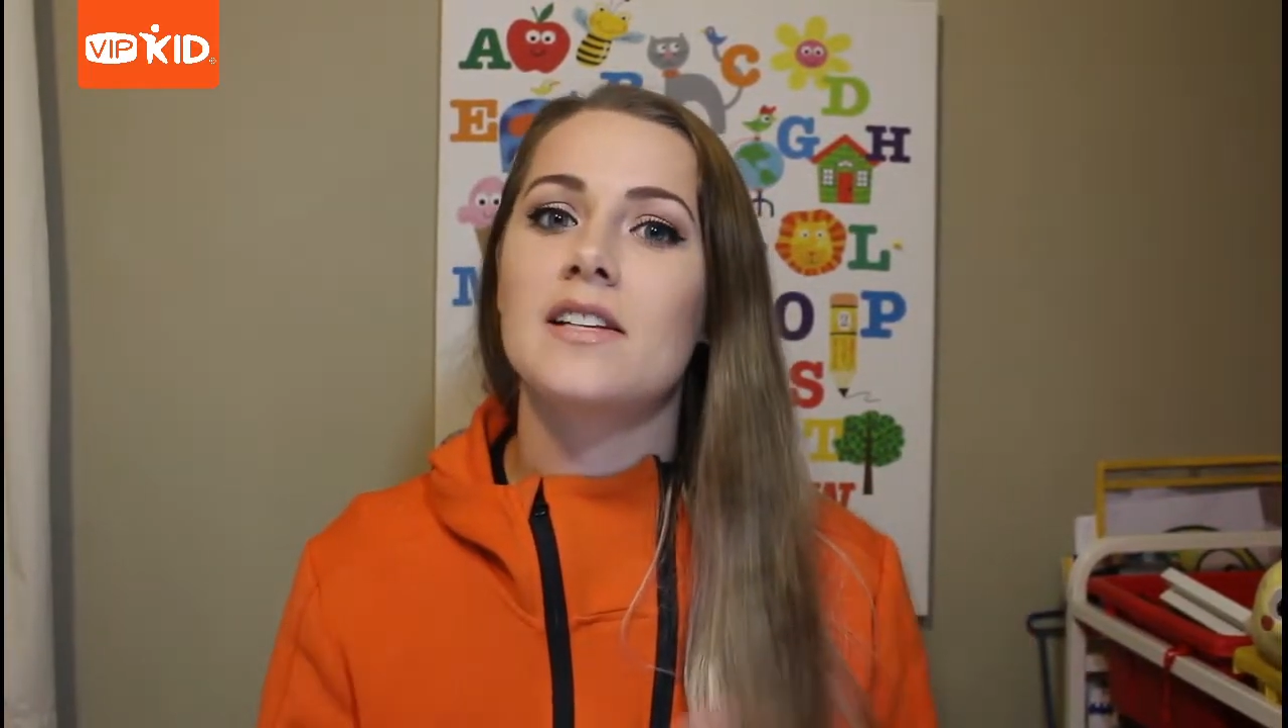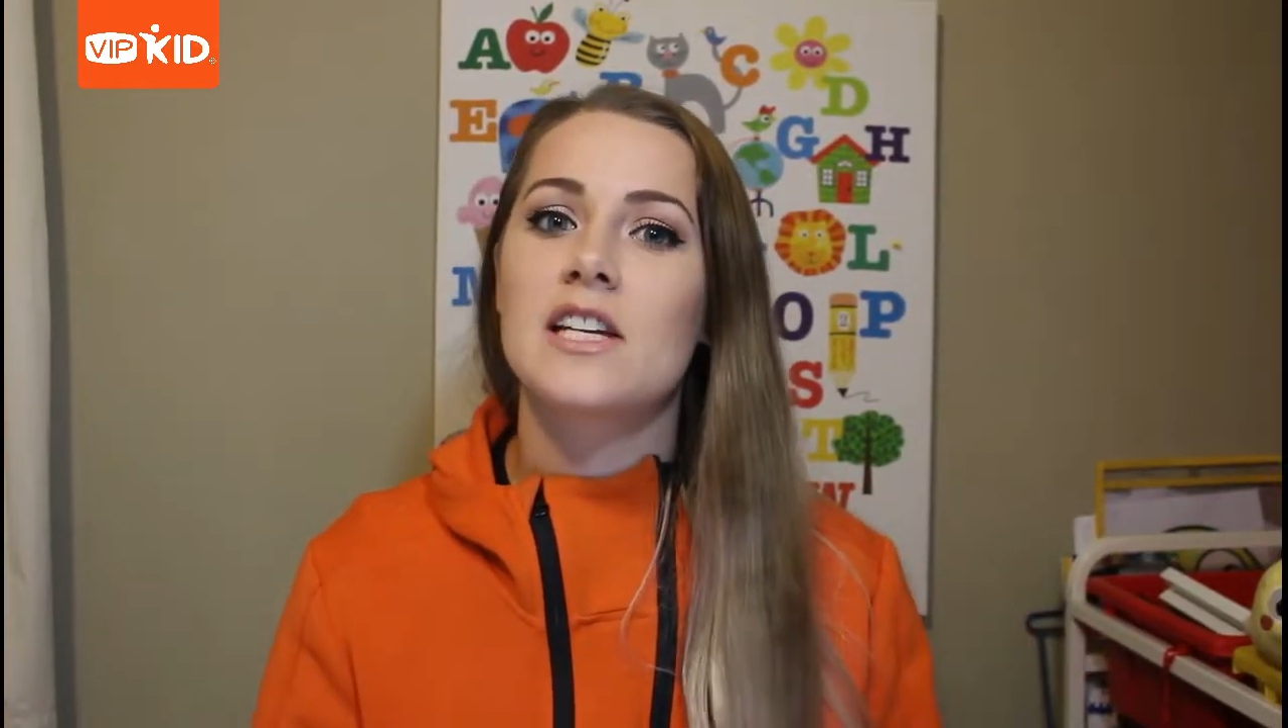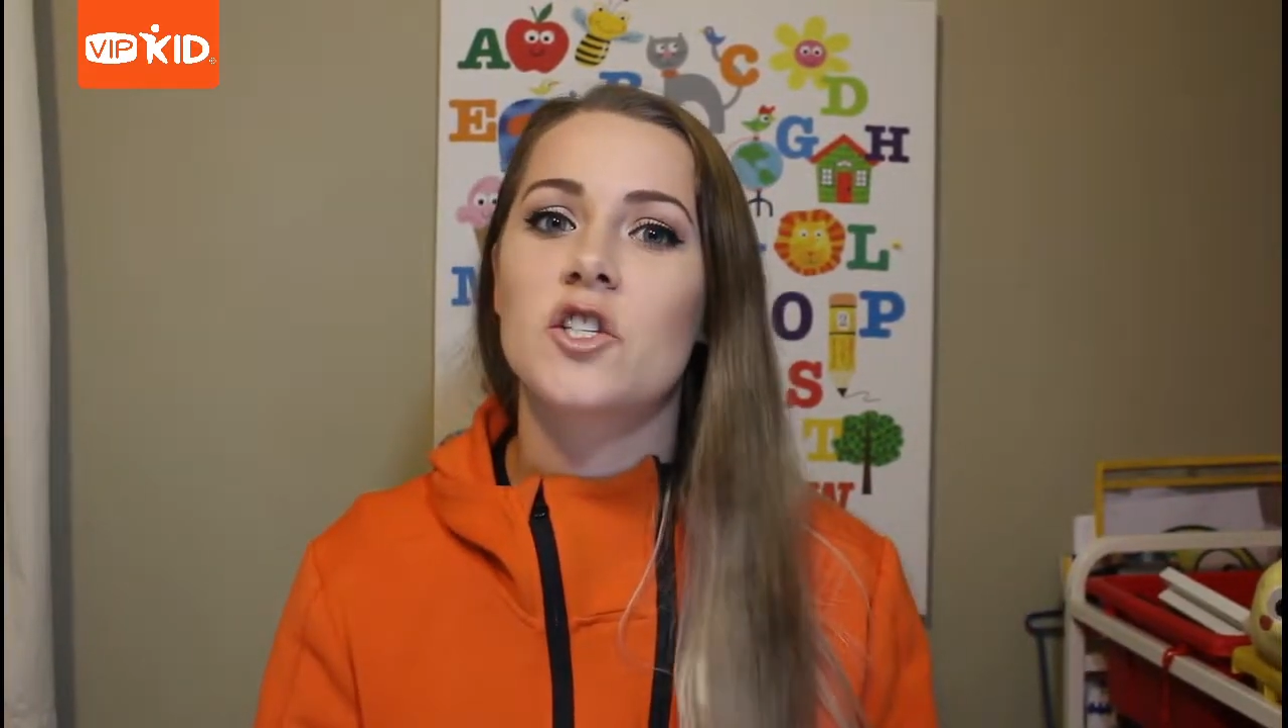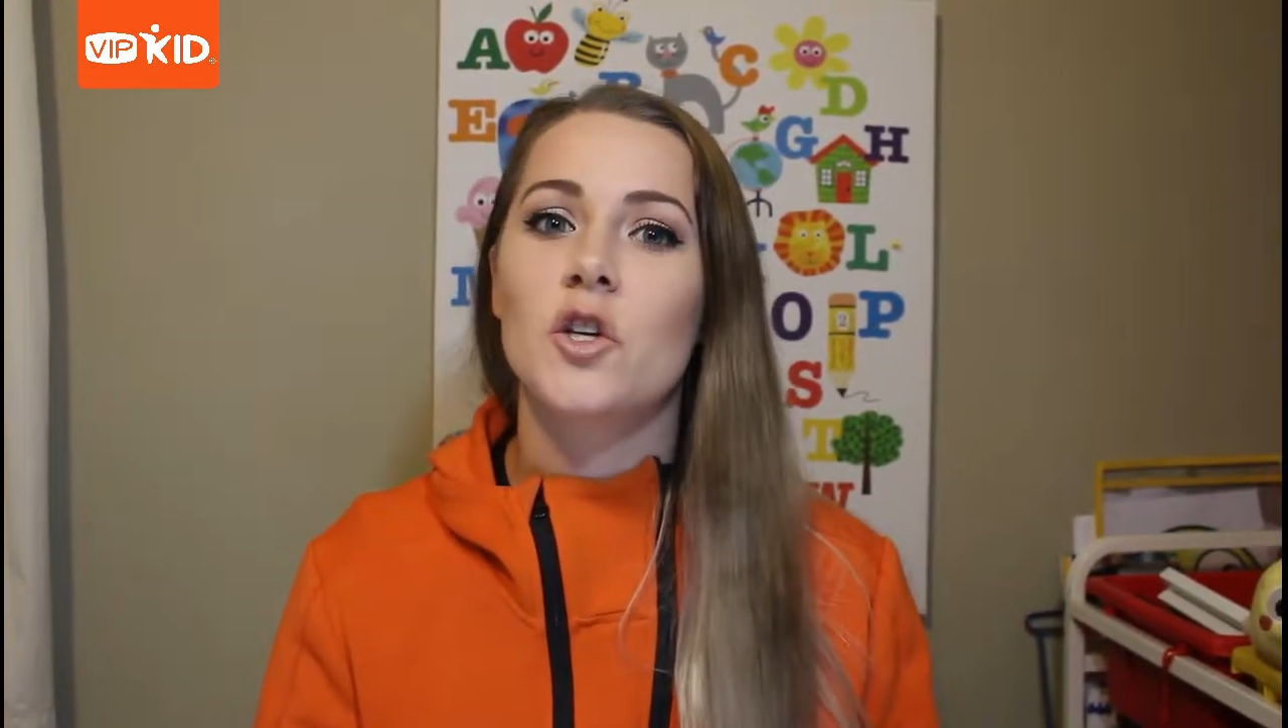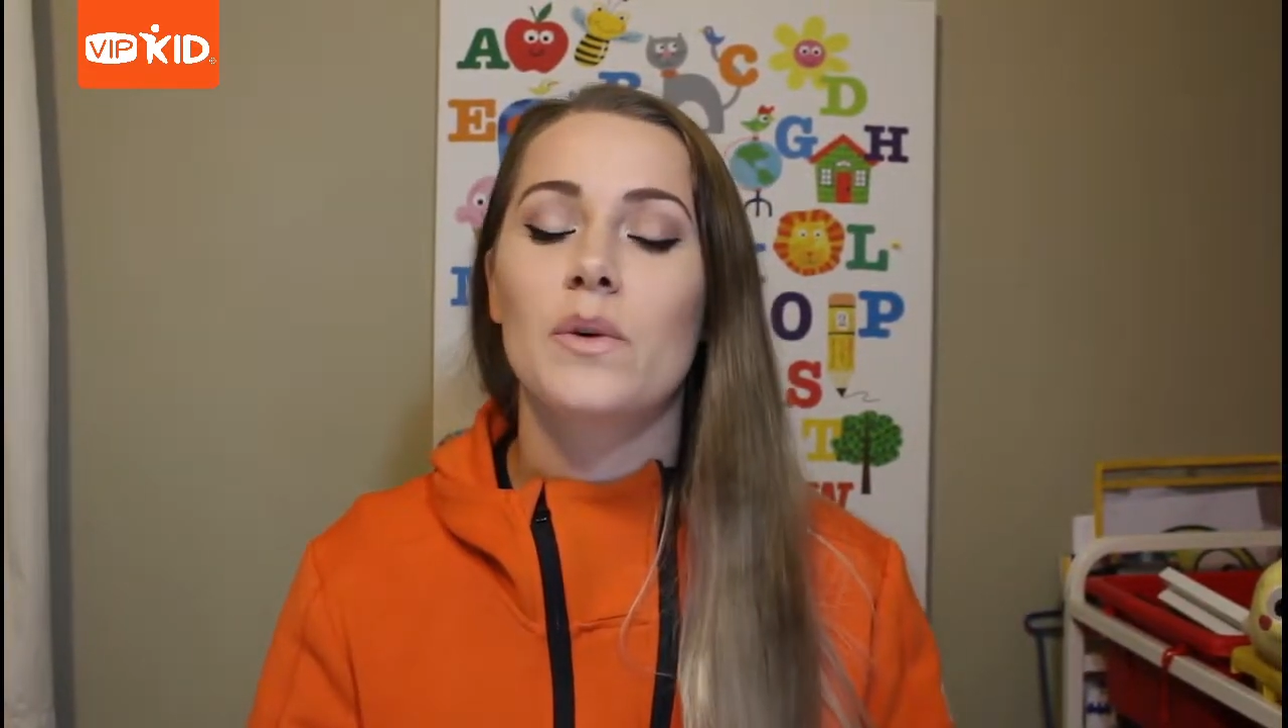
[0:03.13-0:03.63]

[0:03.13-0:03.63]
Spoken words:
teacher